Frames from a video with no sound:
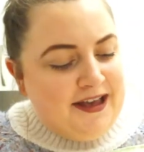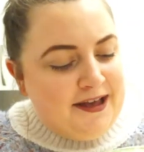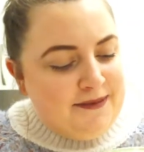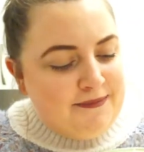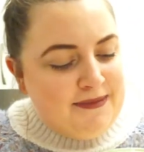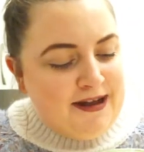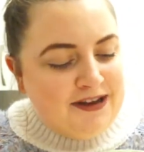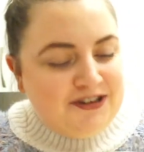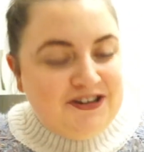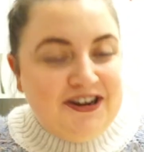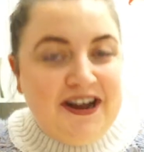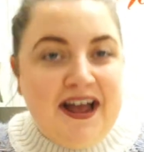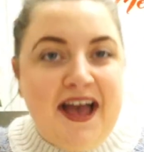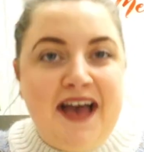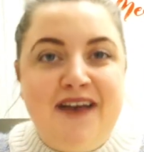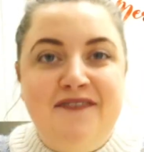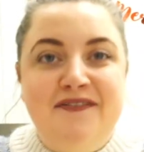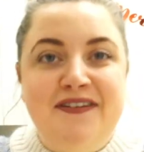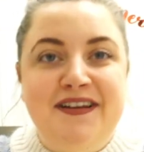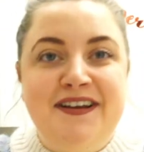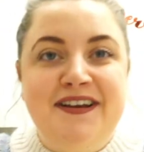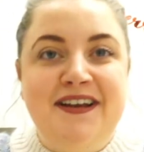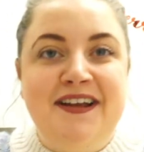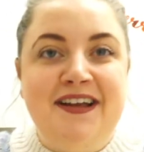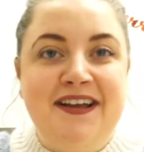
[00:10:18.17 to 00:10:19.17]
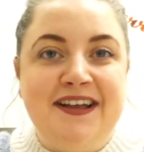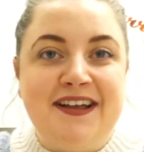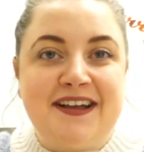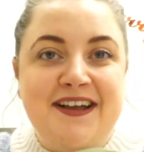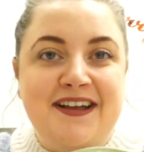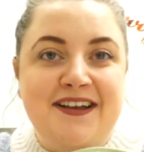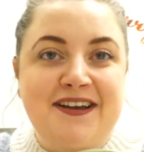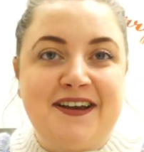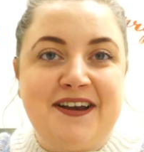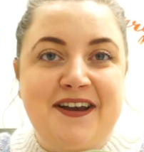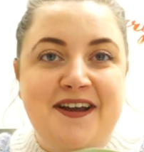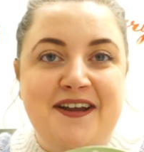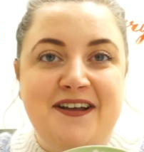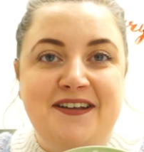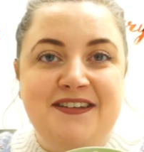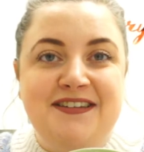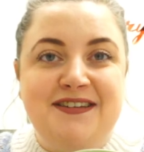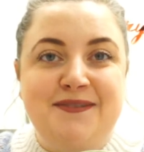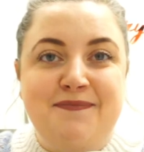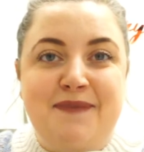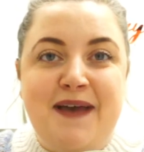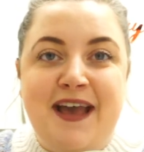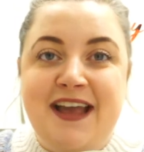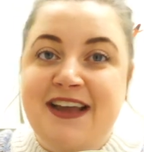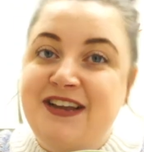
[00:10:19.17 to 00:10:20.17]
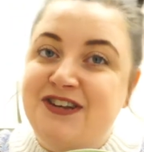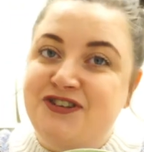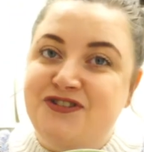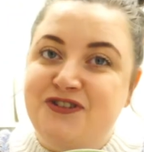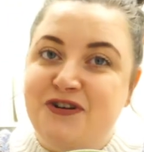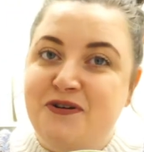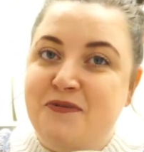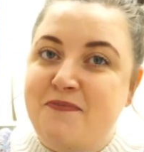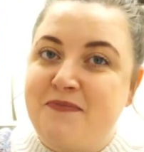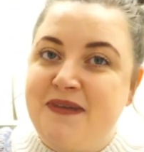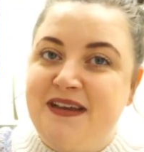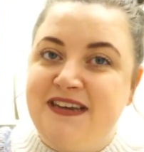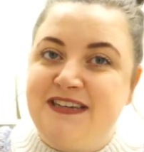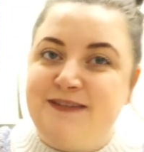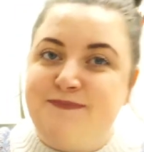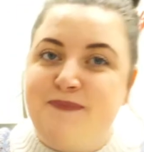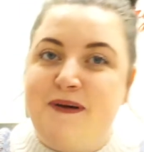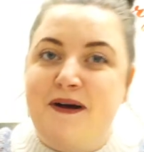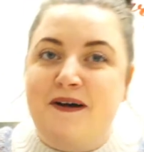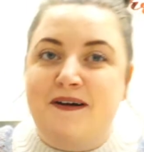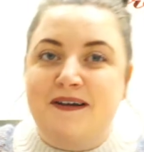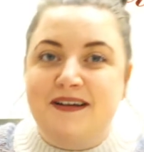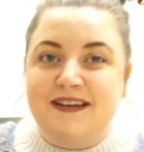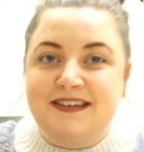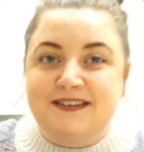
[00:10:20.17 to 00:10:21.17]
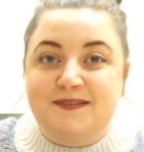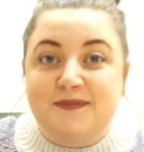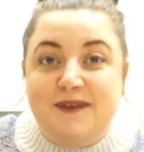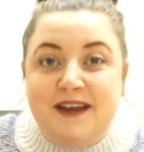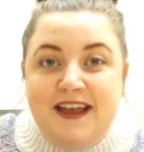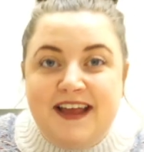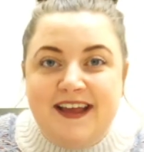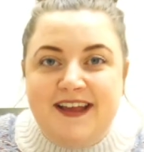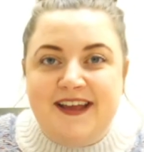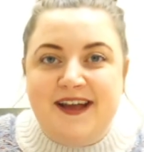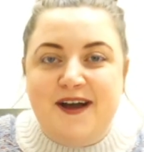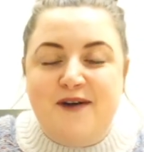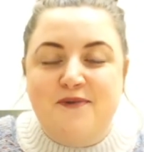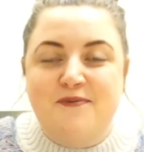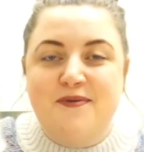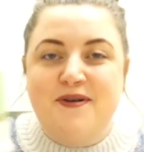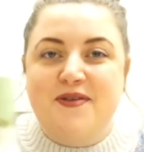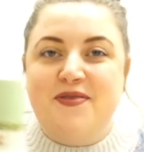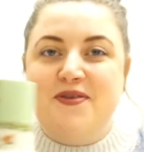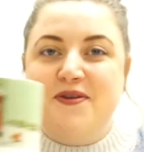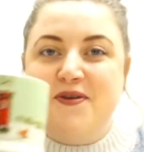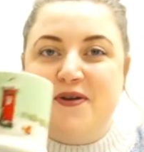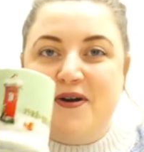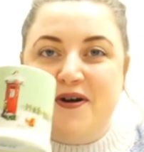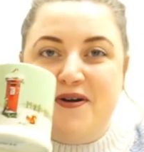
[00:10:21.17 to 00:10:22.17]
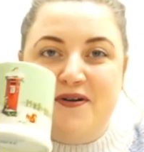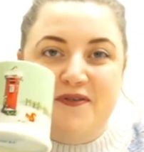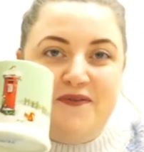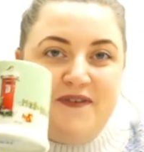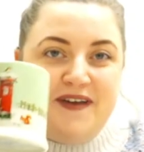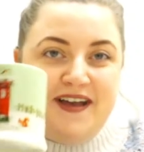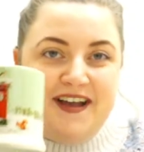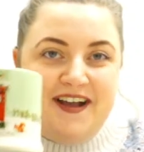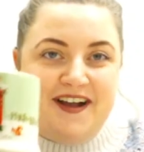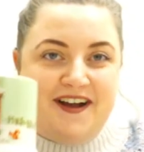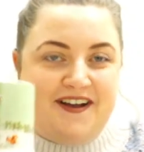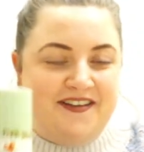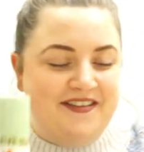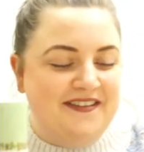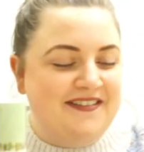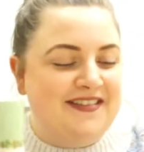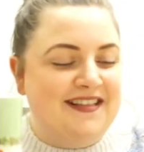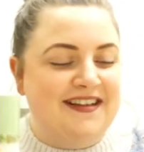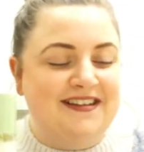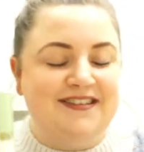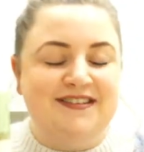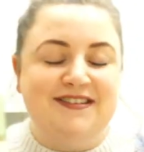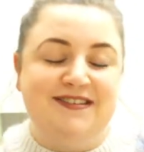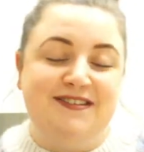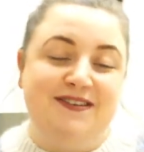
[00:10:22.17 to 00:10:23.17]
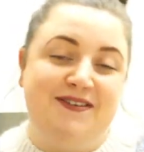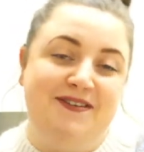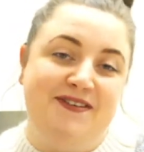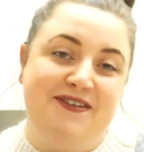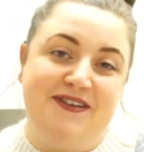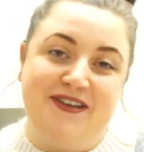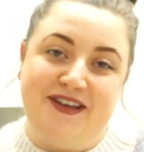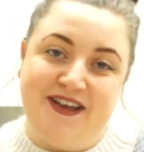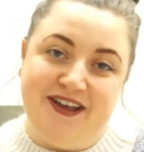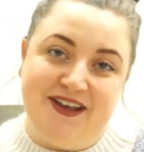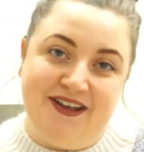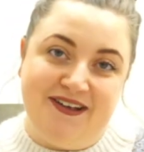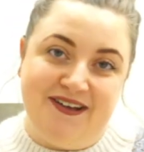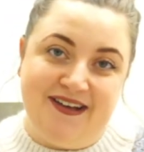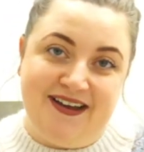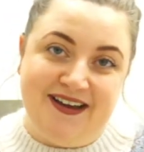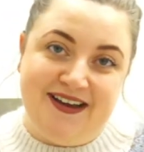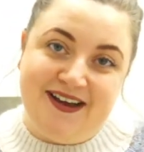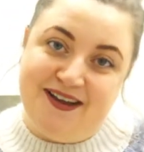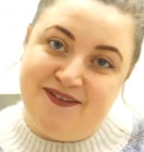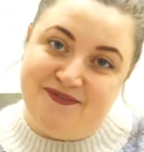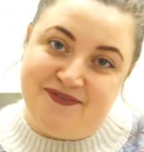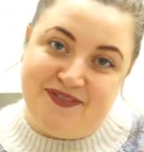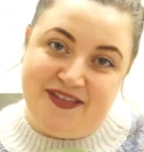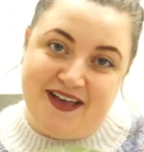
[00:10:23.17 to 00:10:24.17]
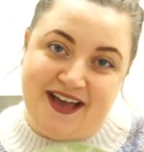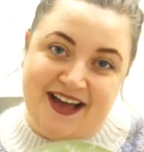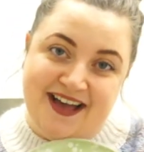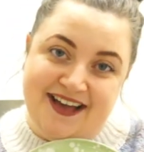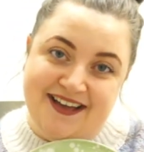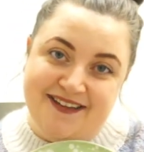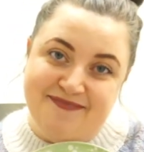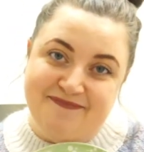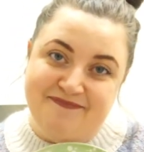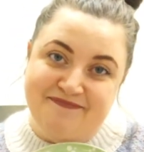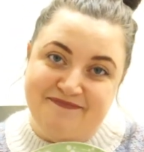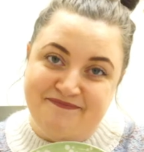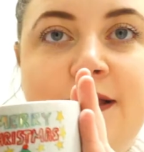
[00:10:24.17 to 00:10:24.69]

Imagine having like, I don't know, some pastry or mince pies on here with your coffee. I think that's so cute. I love that.